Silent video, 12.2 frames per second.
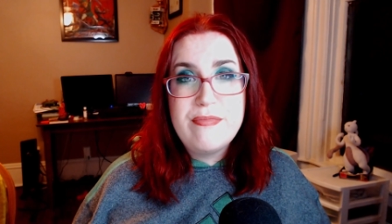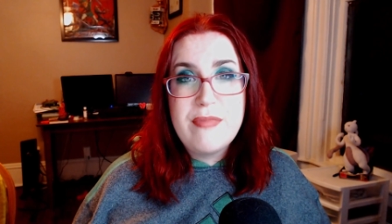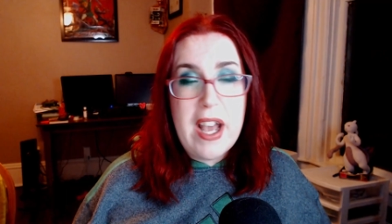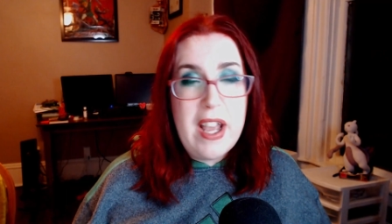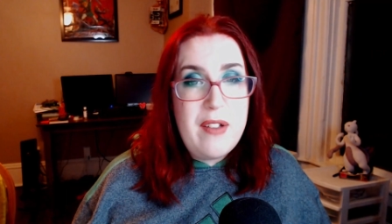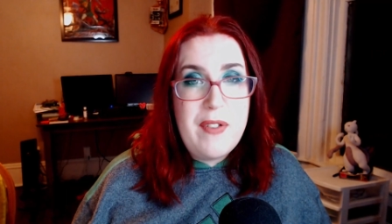
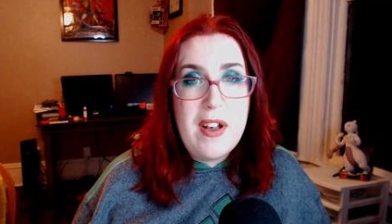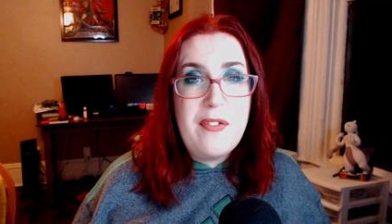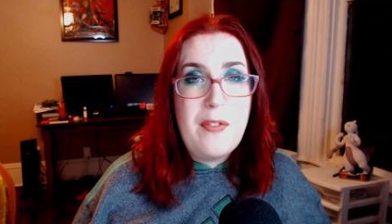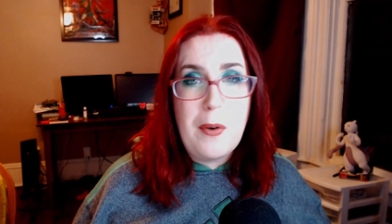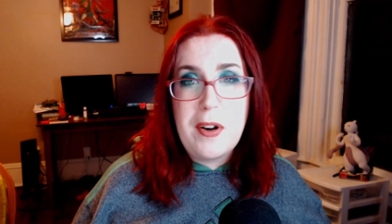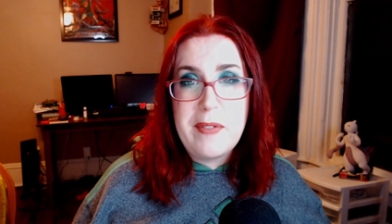I fell
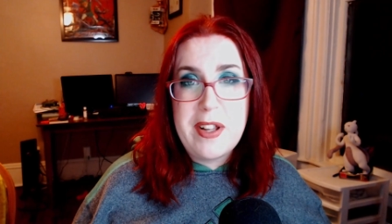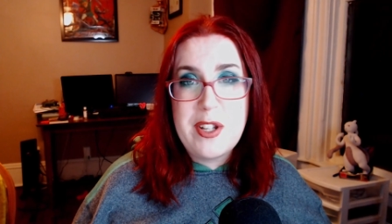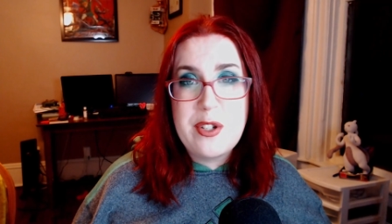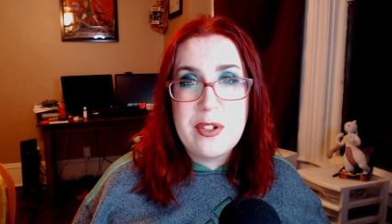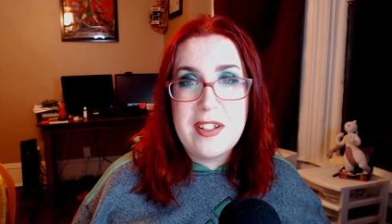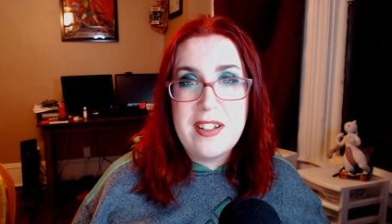for it
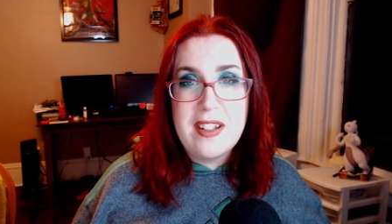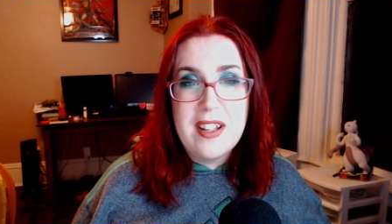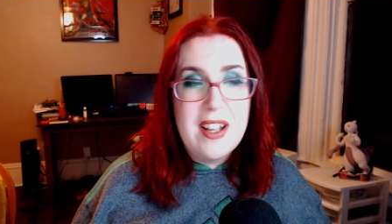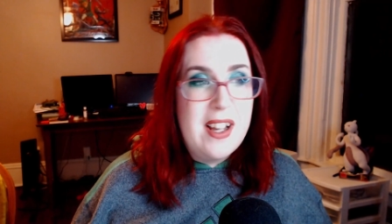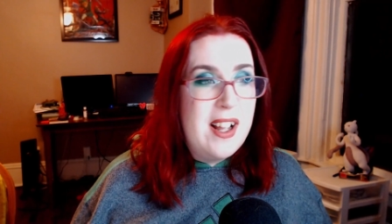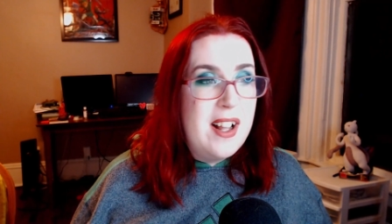eventually.
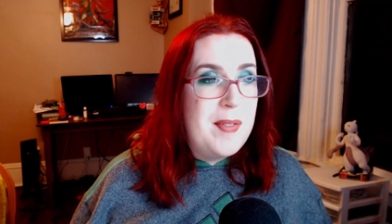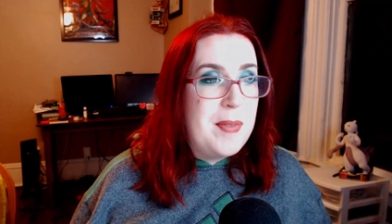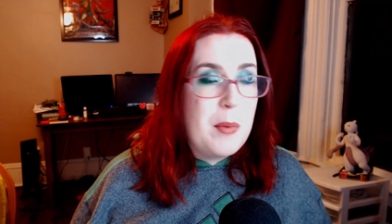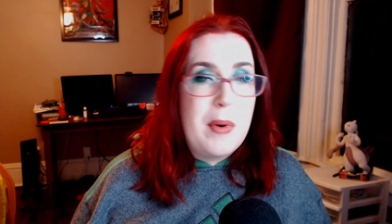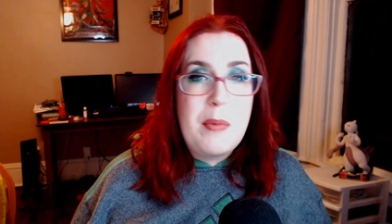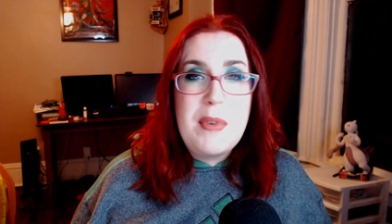
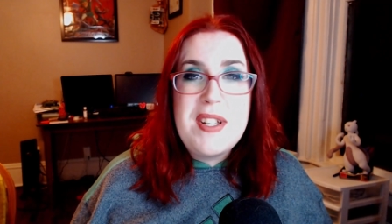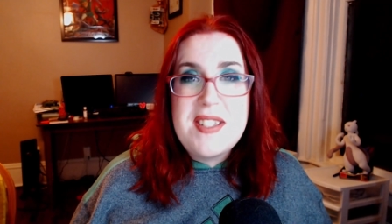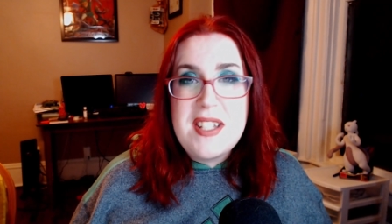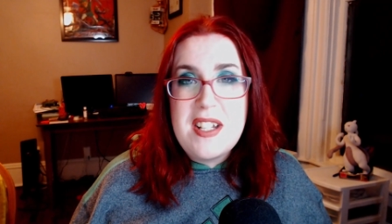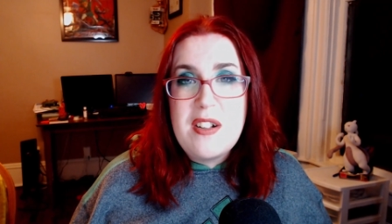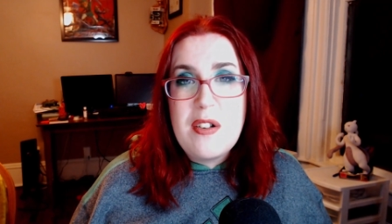When we
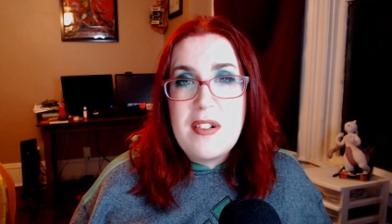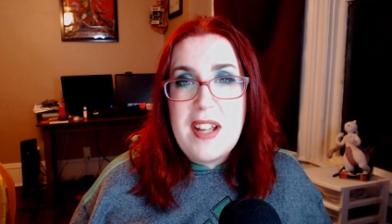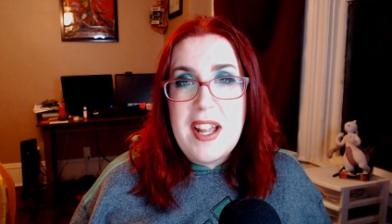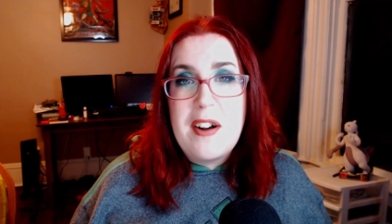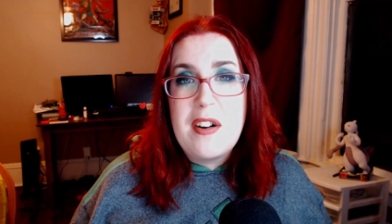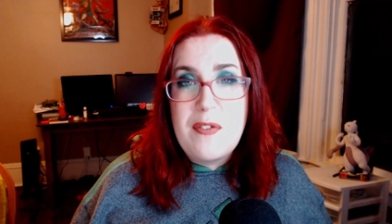seen her
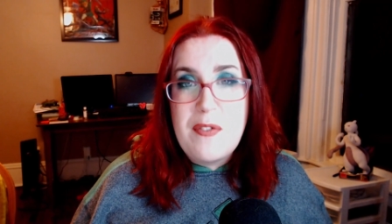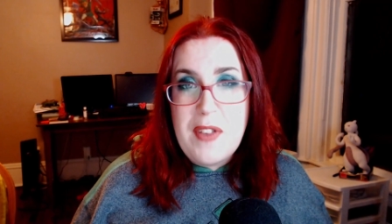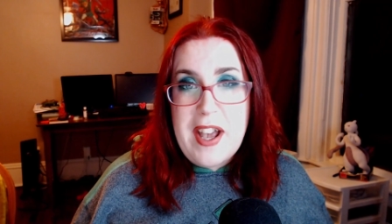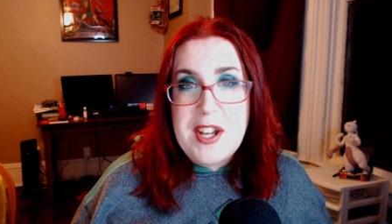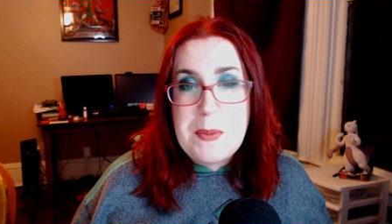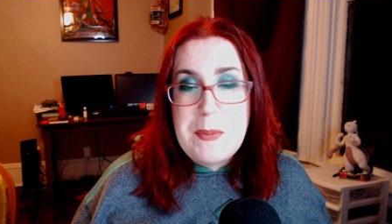get her
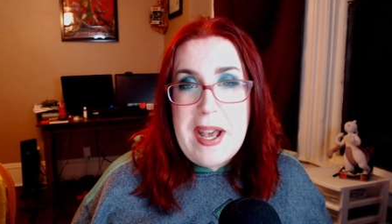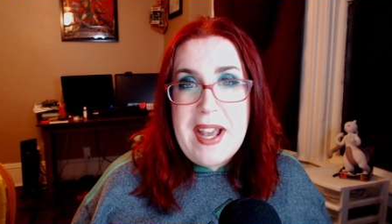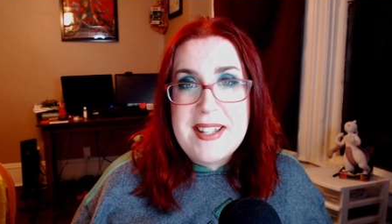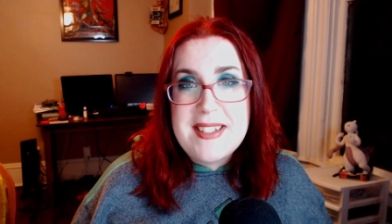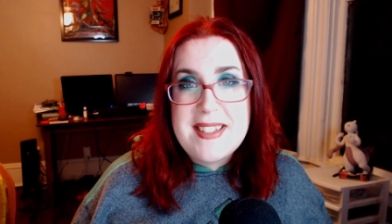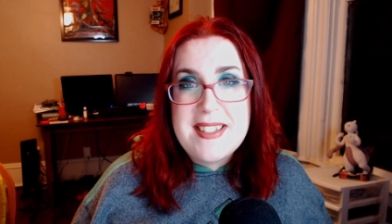
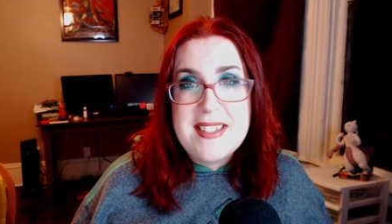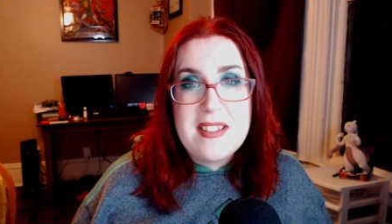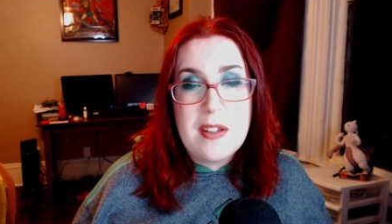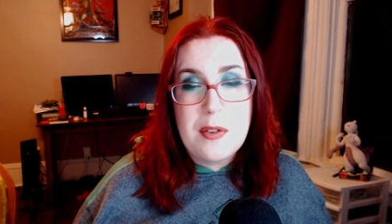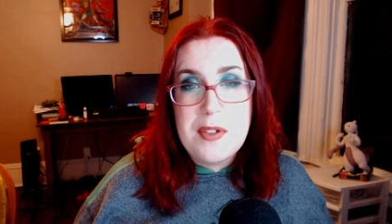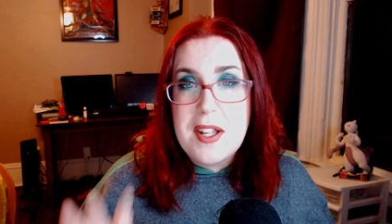flashbacks,
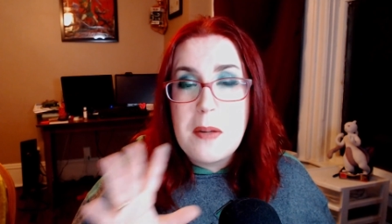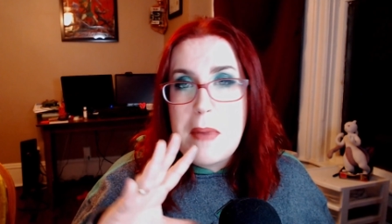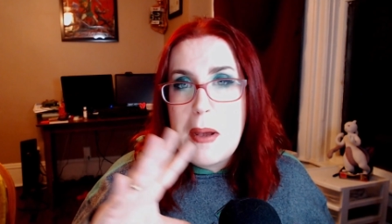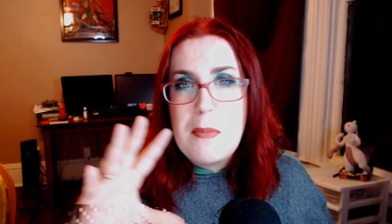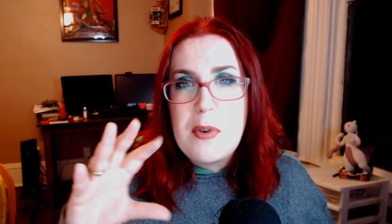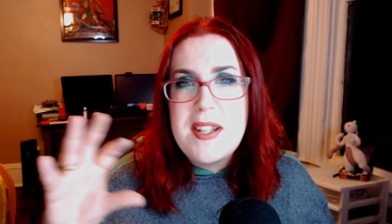those little
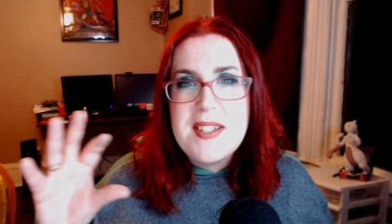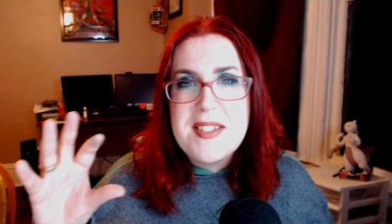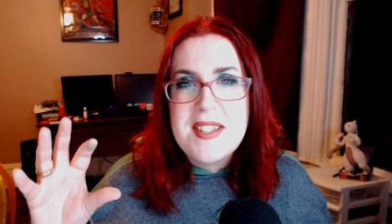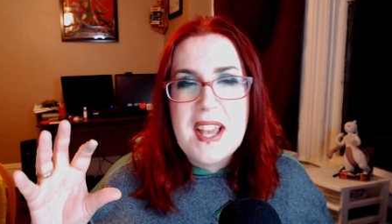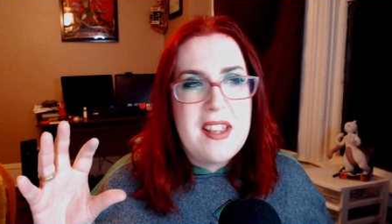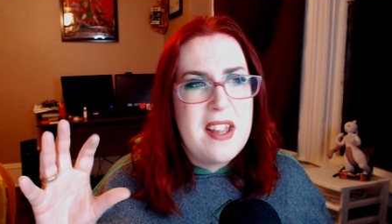memories,
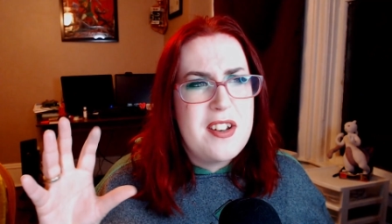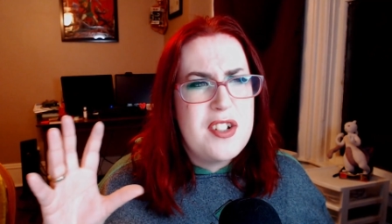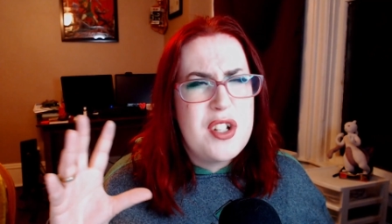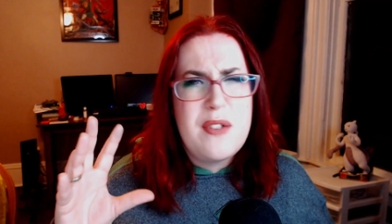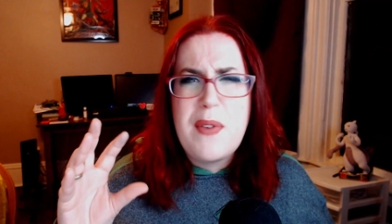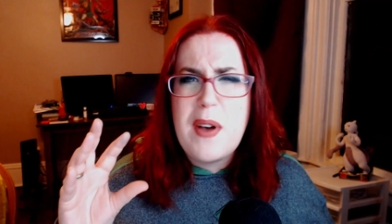and then
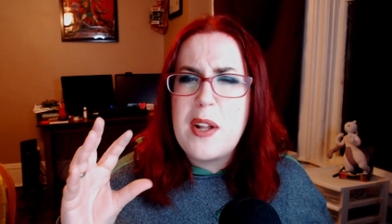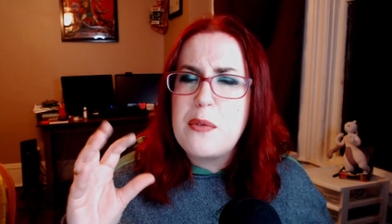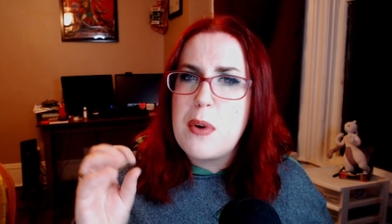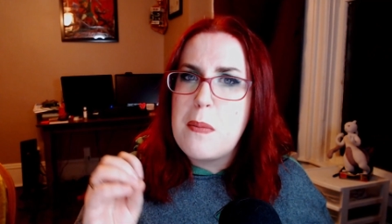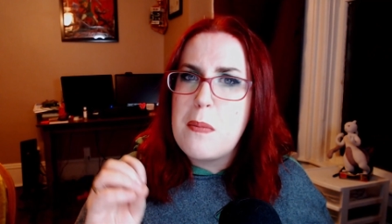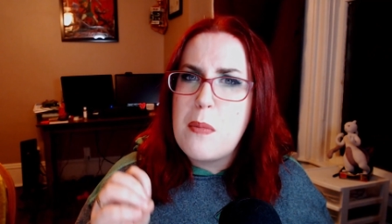she felt
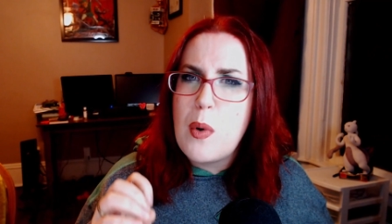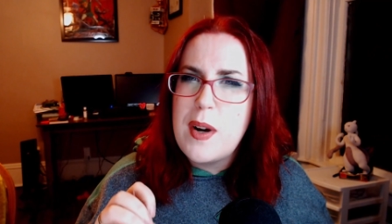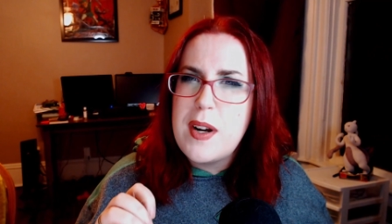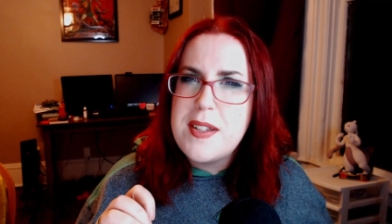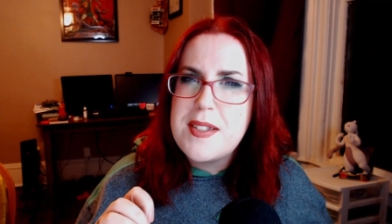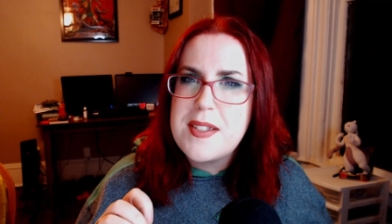
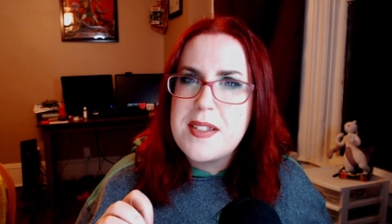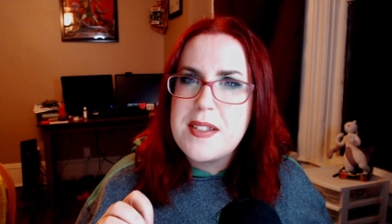remorse.